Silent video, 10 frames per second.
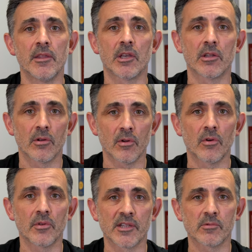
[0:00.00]
You can do
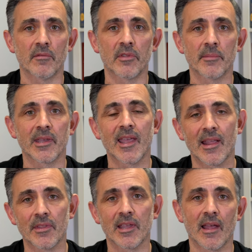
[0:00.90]
all this with them.
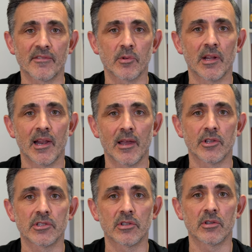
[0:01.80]
Again, the gaffs will allow
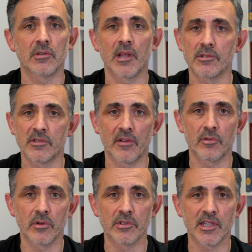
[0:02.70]
you to do loads of
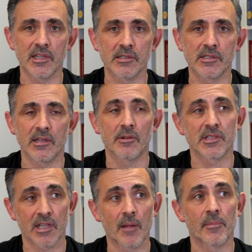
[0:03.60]
other routines. And there
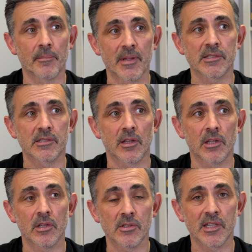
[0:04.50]
is a couple of bits that
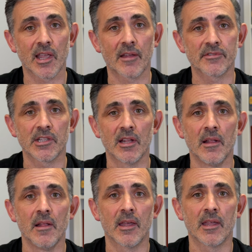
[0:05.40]
use the gaffs
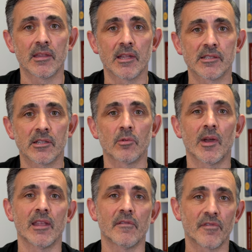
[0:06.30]
in this and the
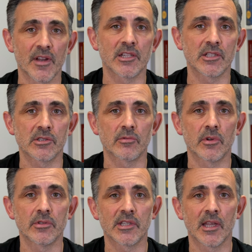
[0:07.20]
way he finishes the
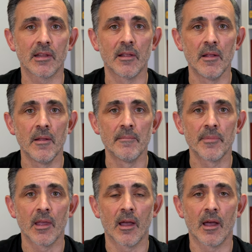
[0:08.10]
routine.
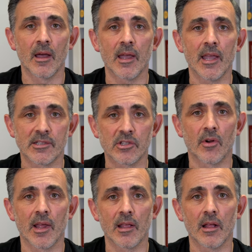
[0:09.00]
Uh, it's
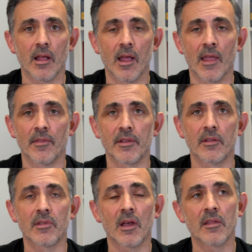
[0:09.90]
great. And
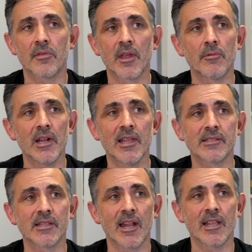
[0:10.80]
th there really
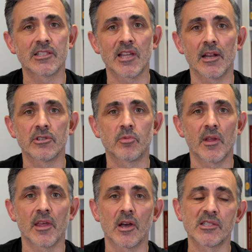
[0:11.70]
isn't any challenge
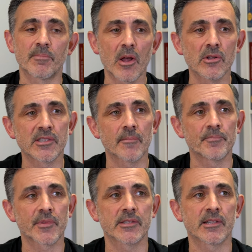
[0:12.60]
with it. I suppose
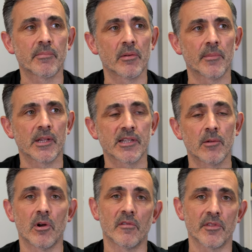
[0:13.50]
some people might say,
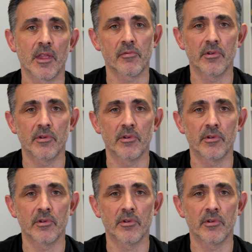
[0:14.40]
well, for this